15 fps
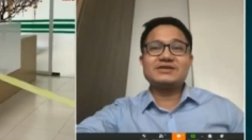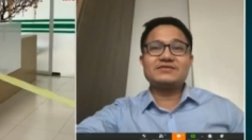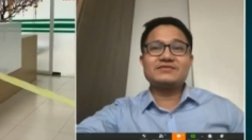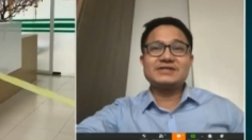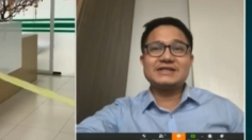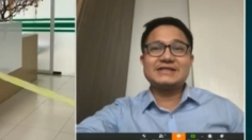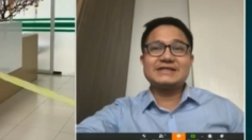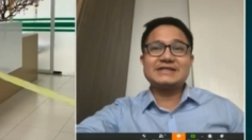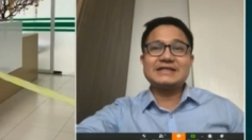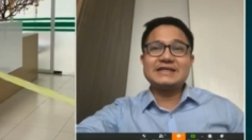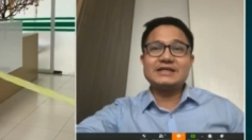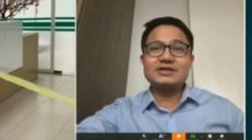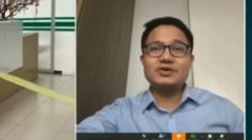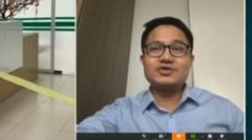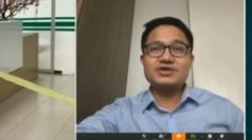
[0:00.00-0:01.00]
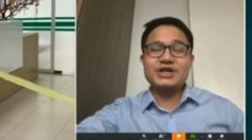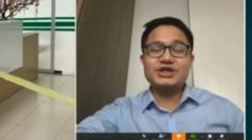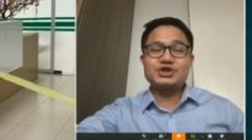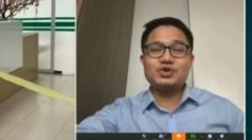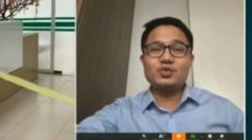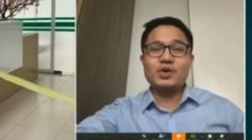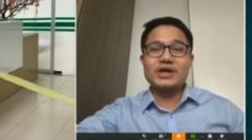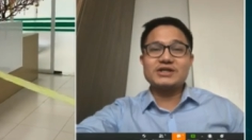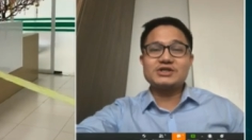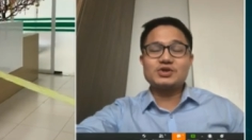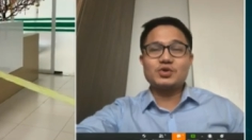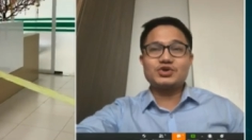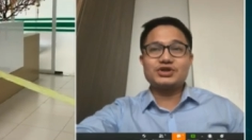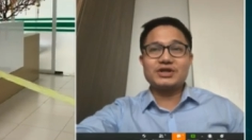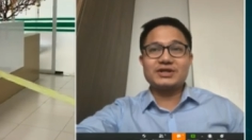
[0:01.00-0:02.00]
16 on nationwide
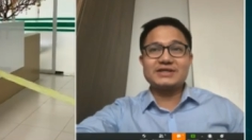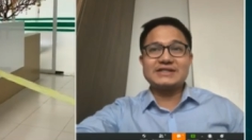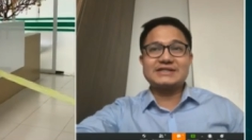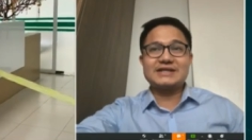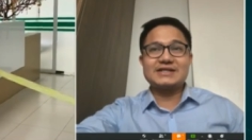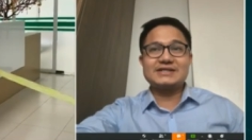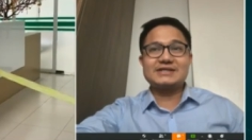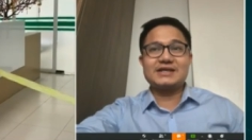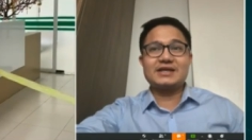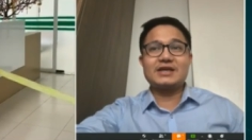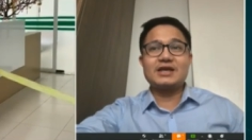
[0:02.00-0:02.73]
social distancing,